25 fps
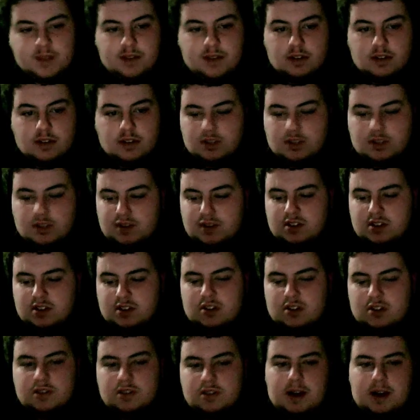the sprayer's
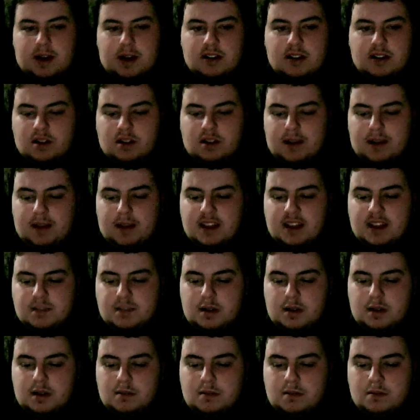not too bad, not the best,
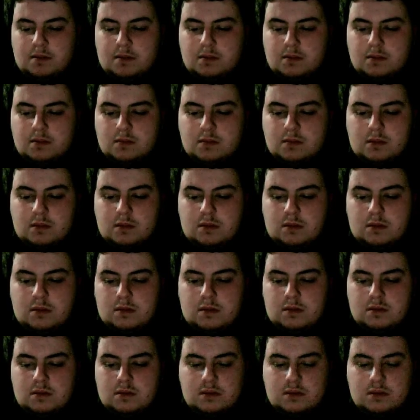but
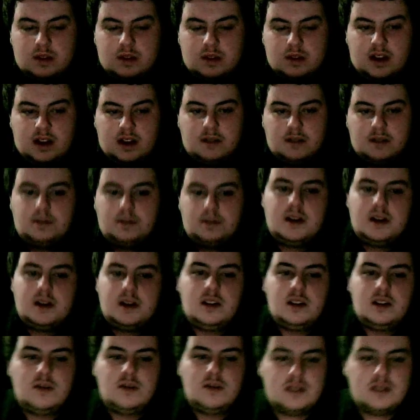can't
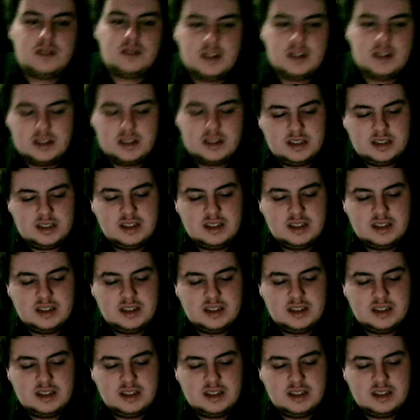complain, you know, it's like,